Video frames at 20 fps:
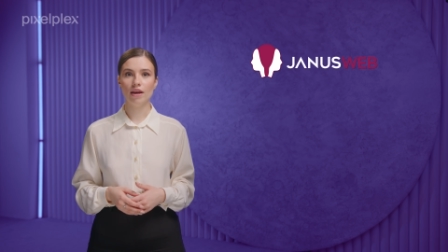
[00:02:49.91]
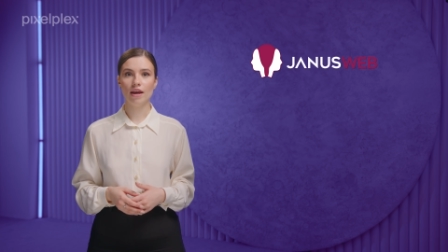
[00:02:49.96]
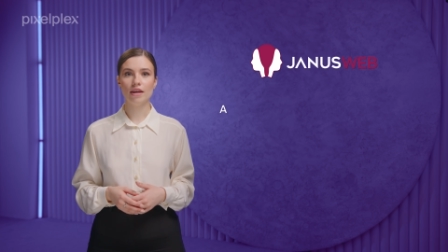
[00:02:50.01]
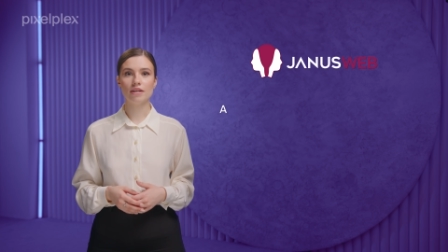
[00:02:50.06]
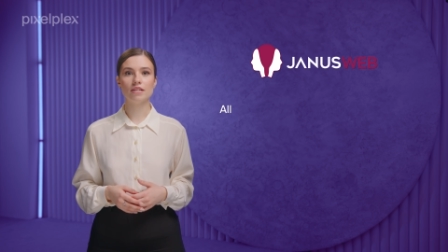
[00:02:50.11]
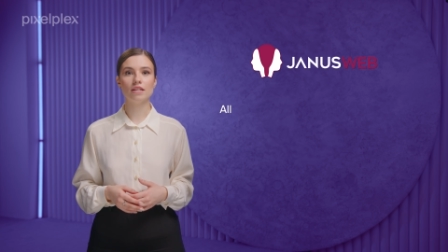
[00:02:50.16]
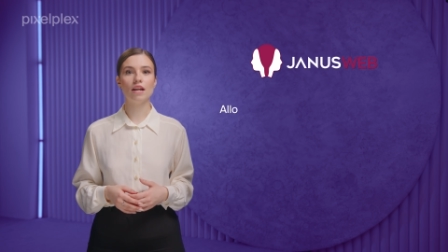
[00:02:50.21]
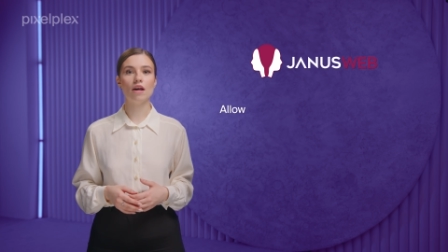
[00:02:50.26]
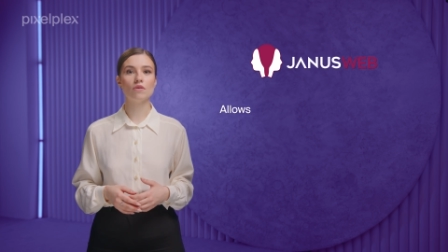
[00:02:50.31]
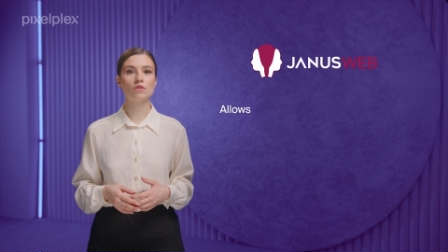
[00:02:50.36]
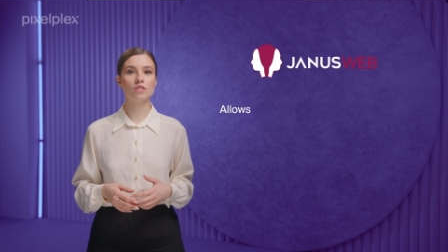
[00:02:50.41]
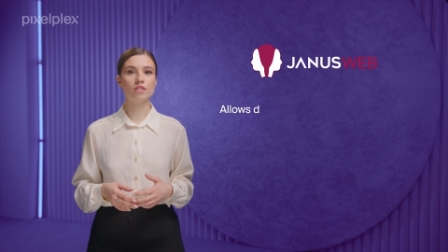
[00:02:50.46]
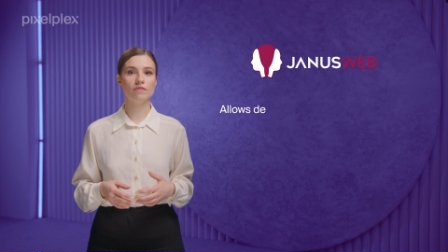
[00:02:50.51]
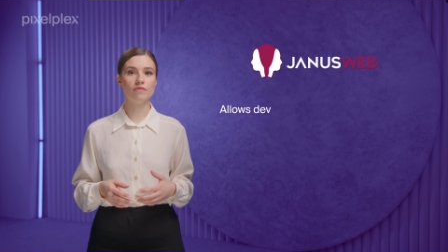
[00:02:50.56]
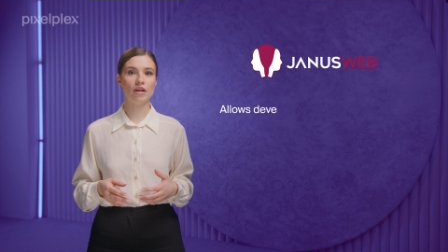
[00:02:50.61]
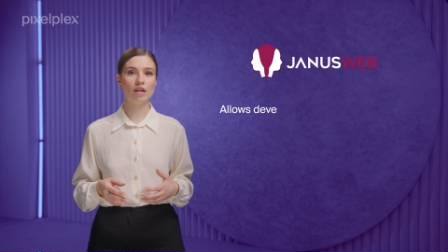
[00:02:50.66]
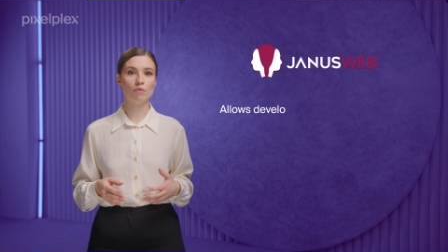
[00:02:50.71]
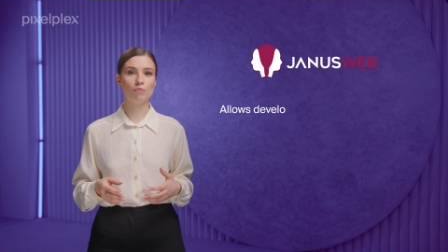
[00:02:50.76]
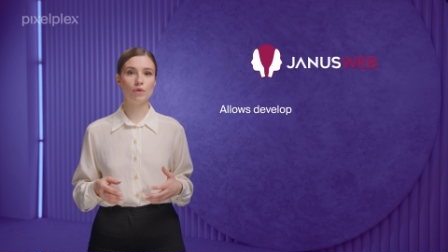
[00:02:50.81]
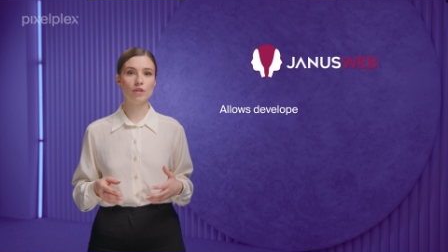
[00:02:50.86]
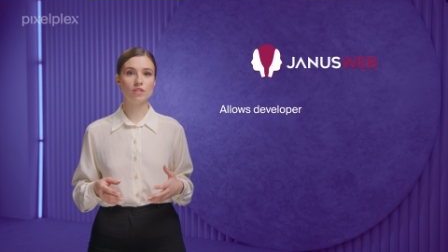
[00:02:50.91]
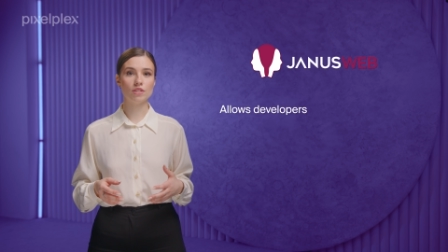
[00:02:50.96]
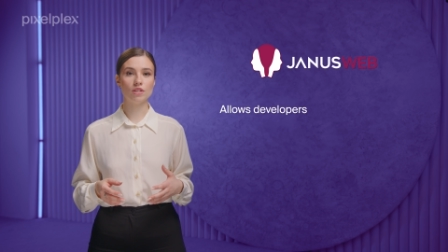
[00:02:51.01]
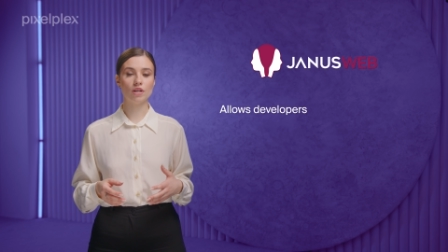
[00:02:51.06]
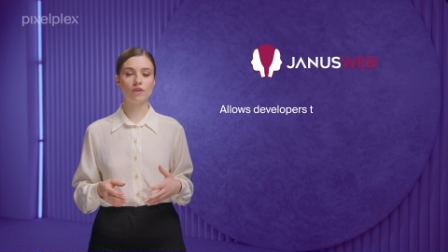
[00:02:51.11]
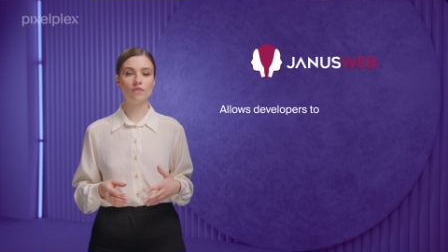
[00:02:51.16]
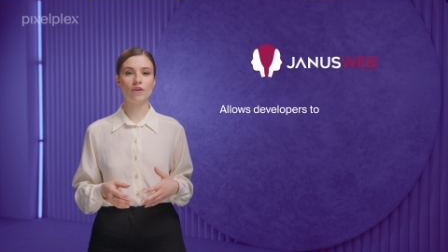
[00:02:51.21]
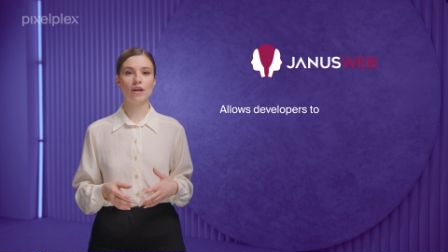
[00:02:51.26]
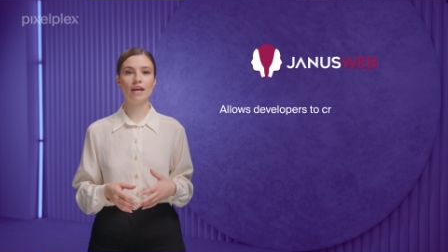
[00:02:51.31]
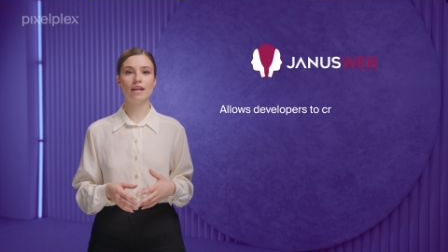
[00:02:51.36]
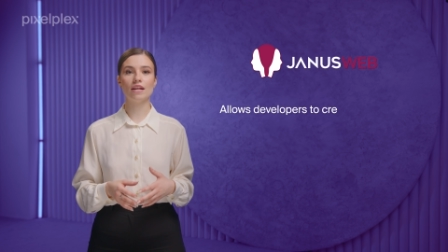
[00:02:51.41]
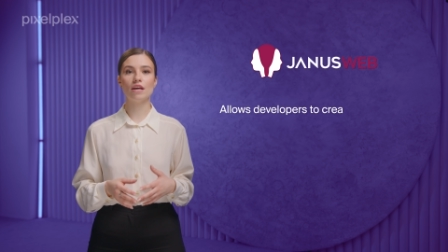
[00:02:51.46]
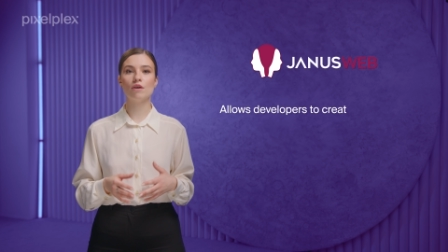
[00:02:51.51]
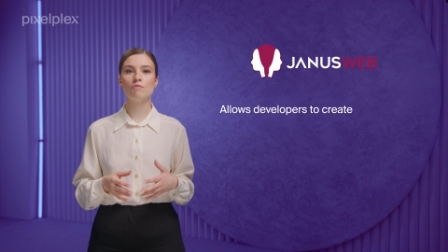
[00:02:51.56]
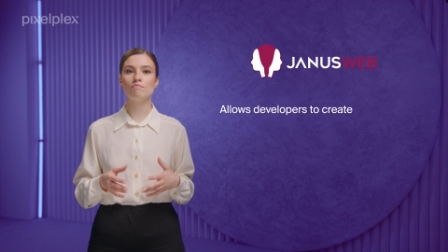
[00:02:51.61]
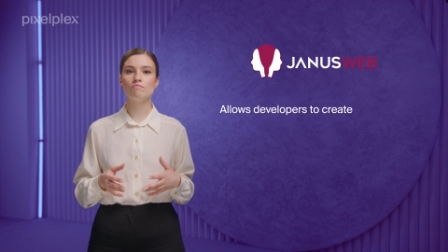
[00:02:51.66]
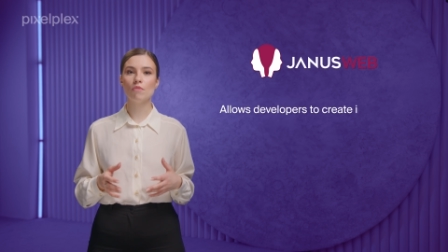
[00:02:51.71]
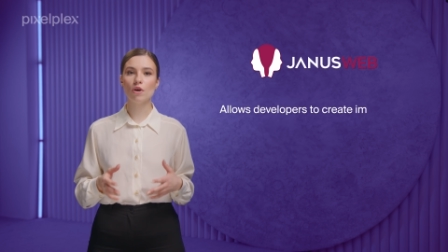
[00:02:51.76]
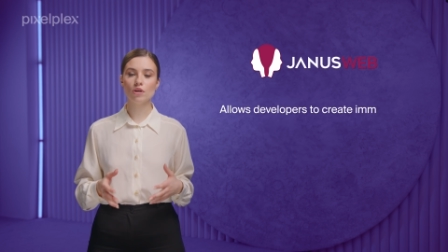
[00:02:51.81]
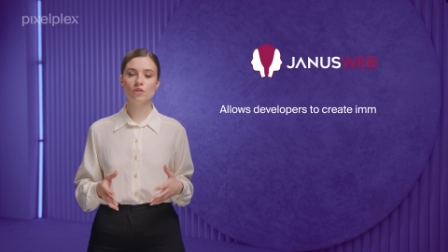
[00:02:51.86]
and allows developers to create
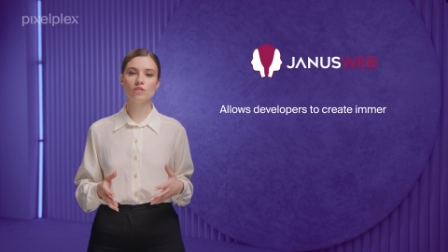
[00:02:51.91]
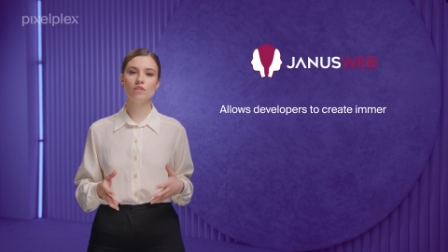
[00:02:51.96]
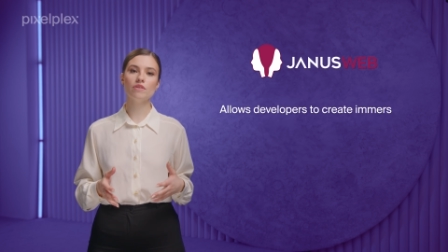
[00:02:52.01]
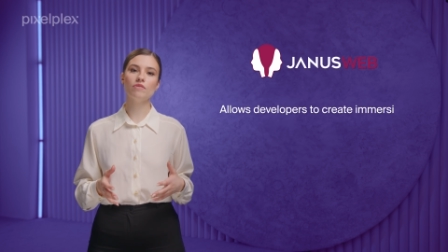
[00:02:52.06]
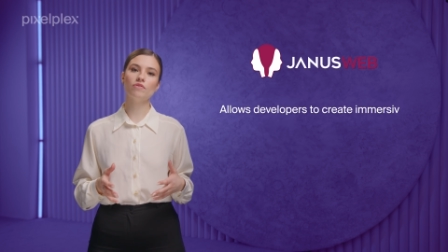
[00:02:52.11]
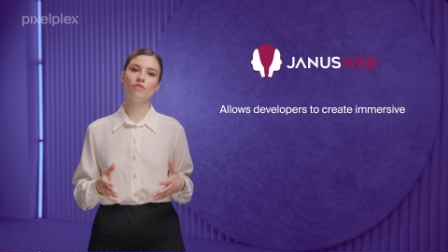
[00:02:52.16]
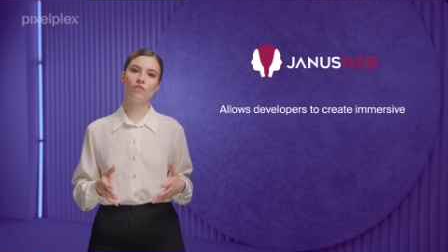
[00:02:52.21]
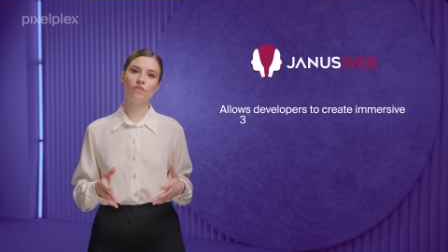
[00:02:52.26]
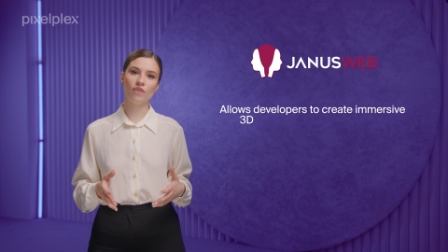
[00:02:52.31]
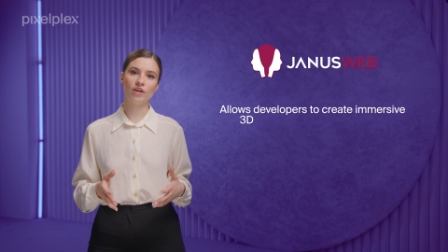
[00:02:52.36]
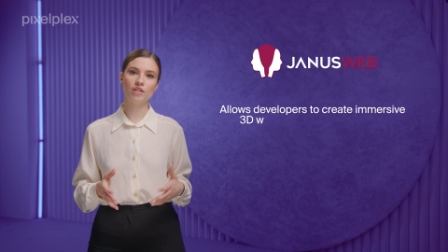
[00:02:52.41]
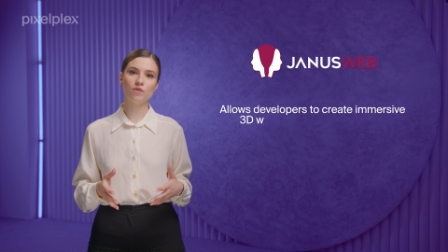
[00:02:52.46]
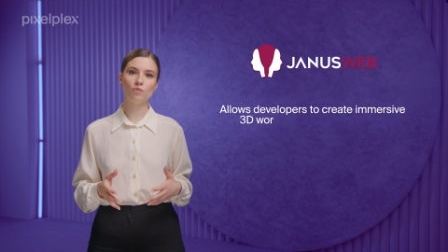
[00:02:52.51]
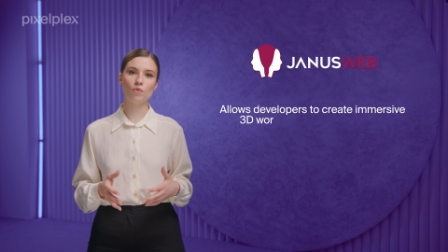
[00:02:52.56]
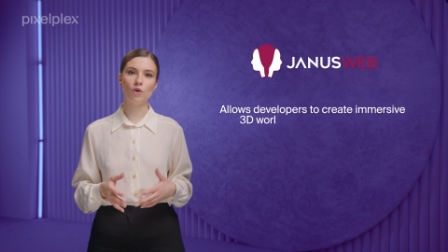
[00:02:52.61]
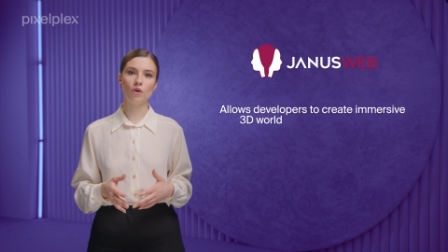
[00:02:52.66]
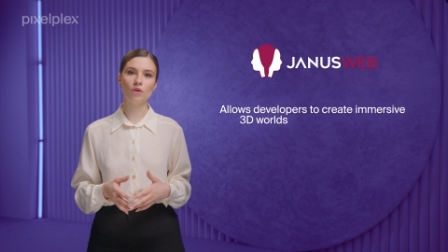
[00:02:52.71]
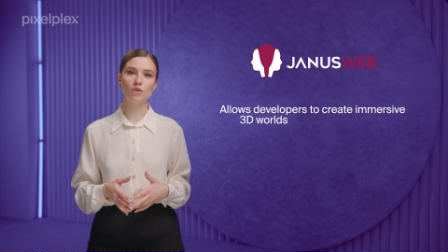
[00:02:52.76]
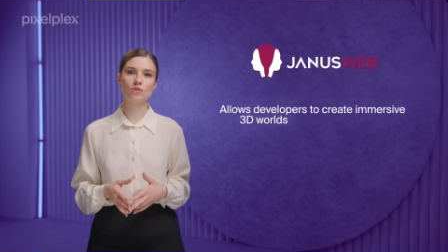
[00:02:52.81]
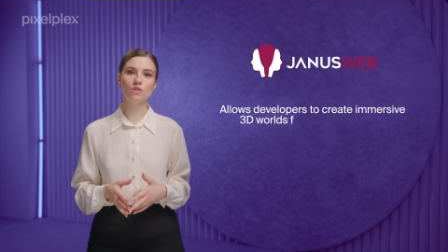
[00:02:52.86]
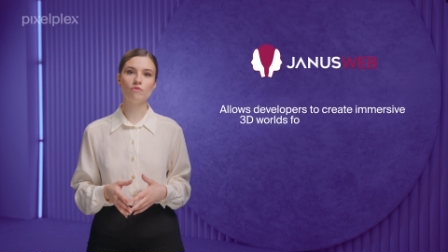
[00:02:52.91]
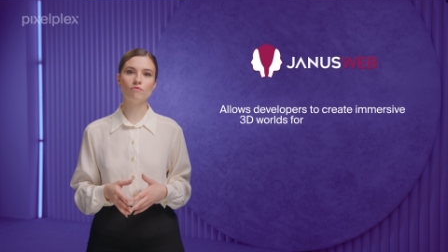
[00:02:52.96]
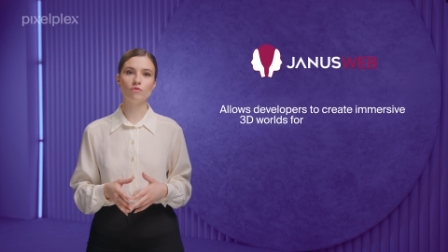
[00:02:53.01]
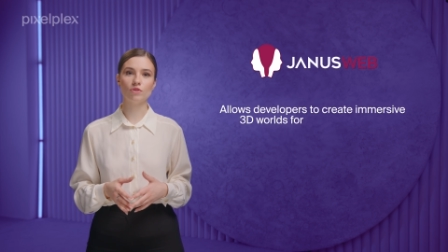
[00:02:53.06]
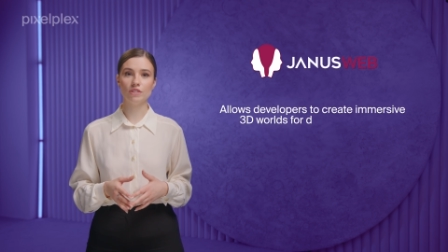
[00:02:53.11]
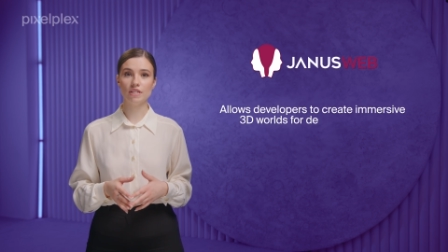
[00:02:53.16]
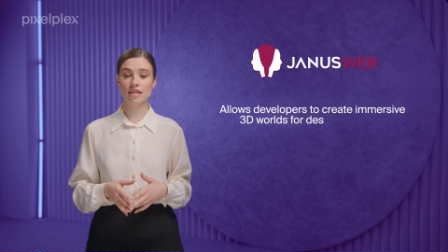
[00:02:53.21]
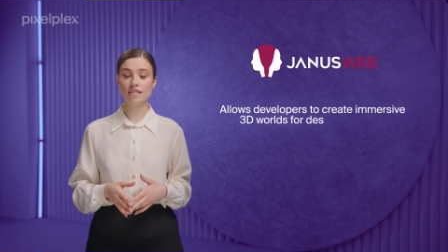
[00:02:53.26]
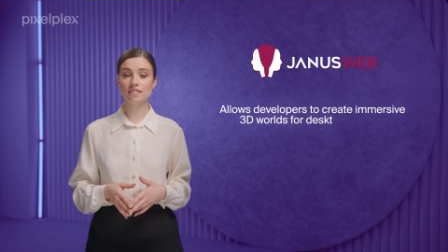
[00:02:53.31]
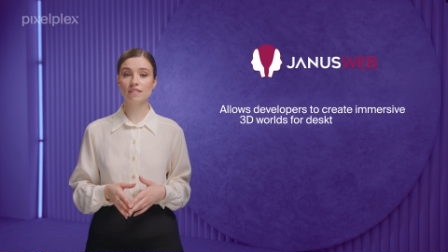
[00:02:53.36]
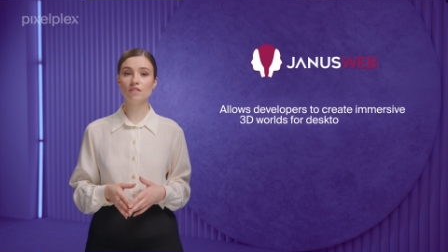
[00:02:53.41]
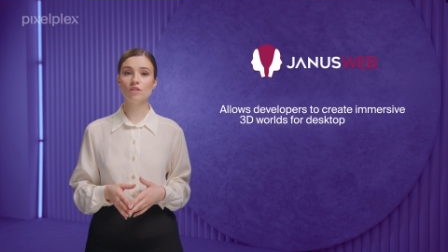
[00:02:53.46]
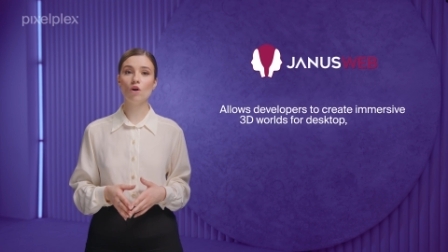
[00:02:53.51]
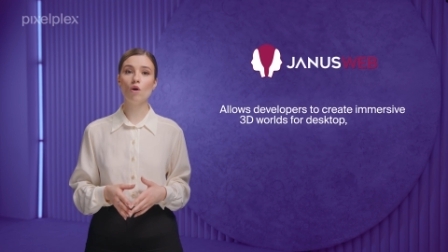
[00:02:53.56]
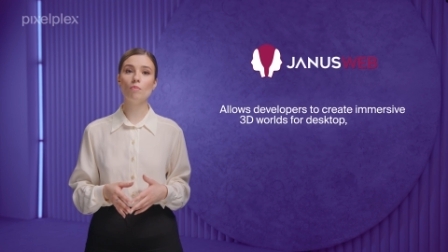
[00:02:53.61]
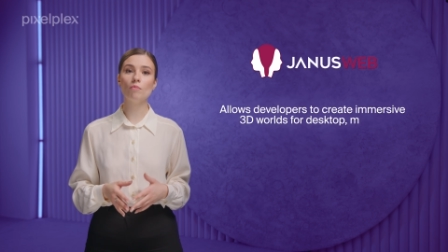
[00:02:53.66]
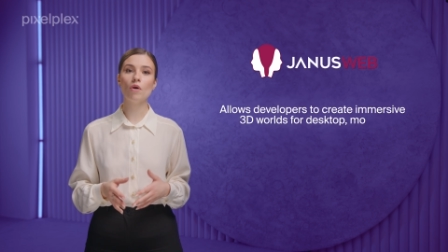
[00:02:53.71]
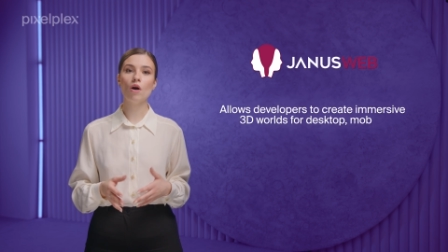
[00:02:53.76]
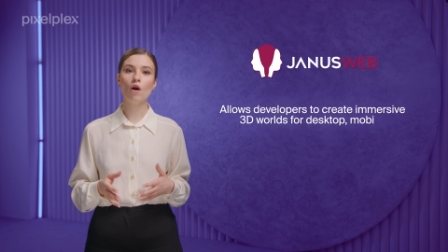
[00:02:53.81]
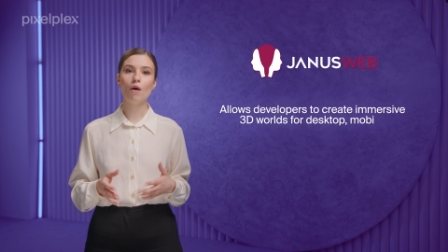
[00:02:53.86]
immersive 3D worlds for
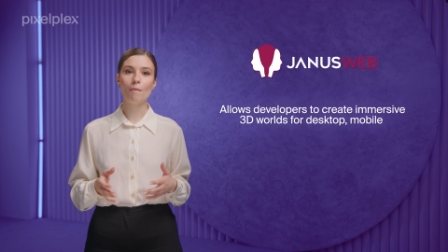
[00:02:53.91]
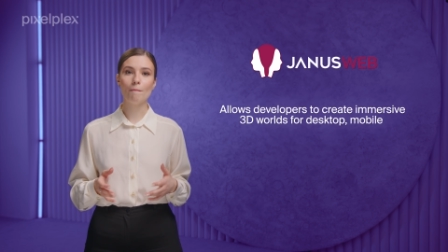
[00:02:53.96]
desktop,